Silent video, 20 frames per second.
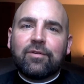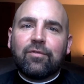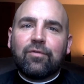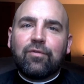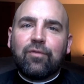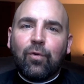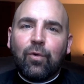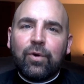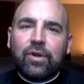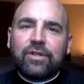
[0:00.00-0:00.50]

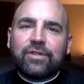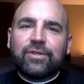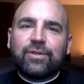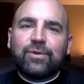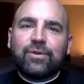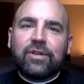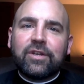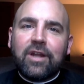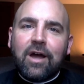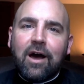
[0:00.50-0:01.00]

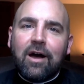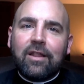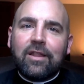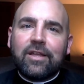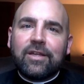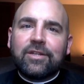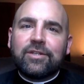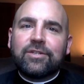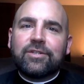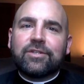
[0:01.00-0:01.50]
fortitude,
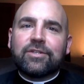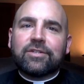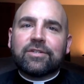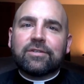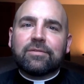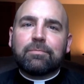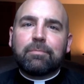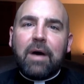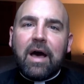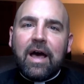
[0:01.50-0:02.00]
knowledge,
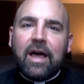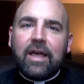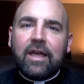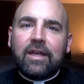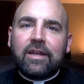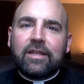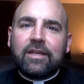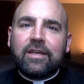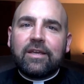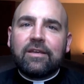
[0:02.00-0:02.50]

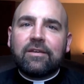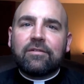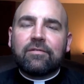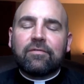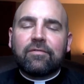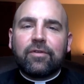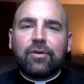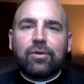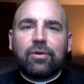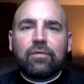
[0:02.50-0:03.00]
piety,
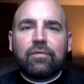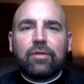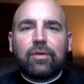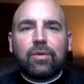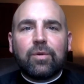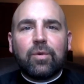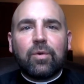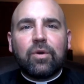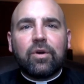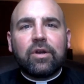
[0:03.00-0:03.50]
fear of the
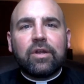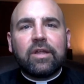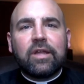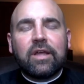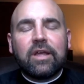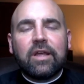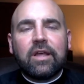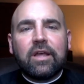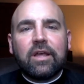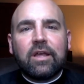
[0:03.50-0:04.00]
Lord,
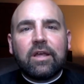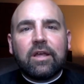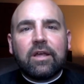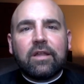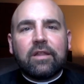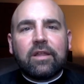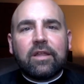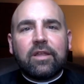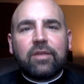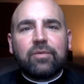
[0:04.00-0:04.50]

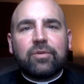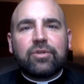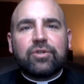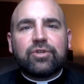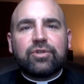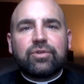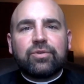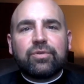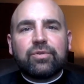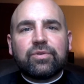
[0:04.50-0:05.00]
that you would
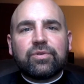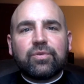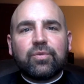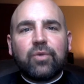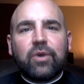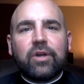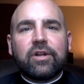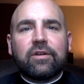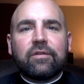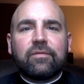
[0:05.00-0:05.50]
choose
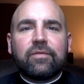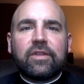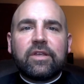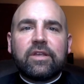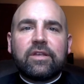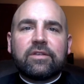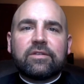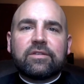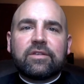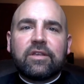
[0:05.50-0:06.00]
one of
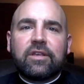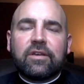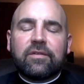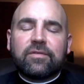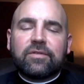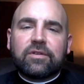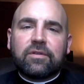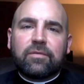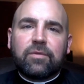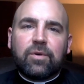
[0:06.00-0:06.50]
these
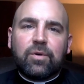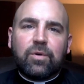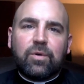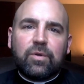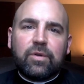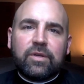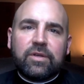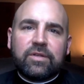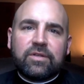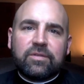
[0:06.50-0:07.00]
gifts of the
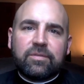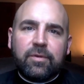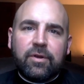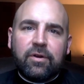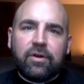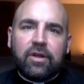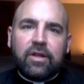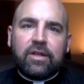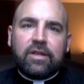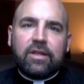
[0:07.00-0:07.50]
Holy
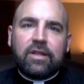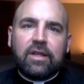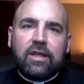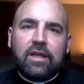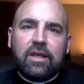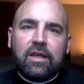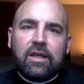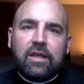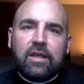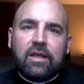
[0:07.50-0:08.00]
Spirit
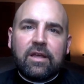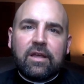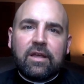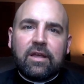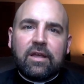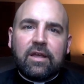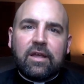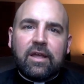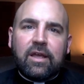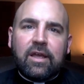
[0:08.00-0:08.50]

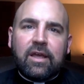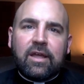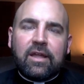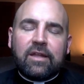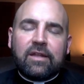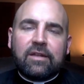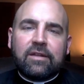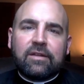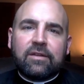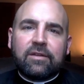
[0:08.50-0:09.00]

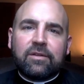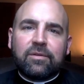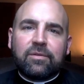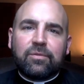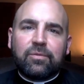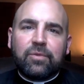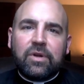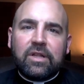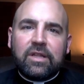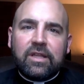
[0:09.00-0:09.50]
and
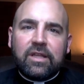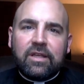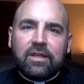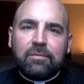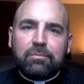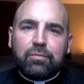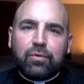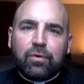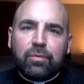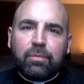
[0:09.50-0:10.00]
really
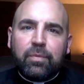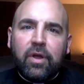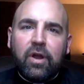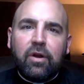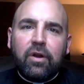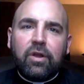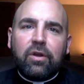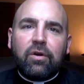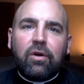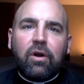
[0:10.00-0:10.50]
prepare
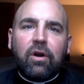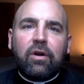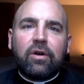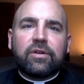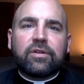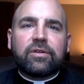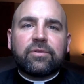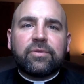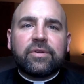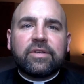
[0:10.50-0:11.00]
your heart
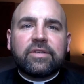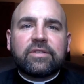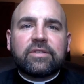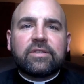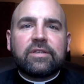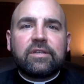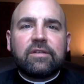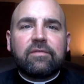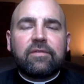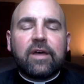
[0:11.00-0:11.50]
to
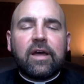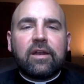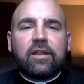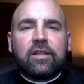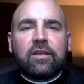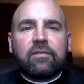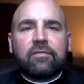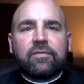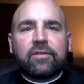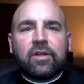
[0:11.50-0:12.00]
receive that
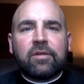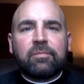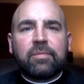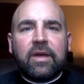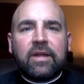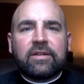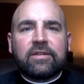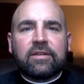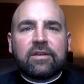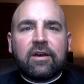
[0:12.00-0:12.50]
gift on
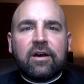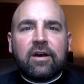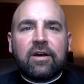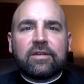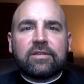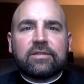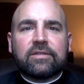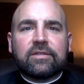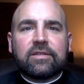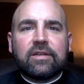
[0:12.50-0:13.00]

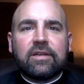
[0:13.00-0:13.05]
Pentecost.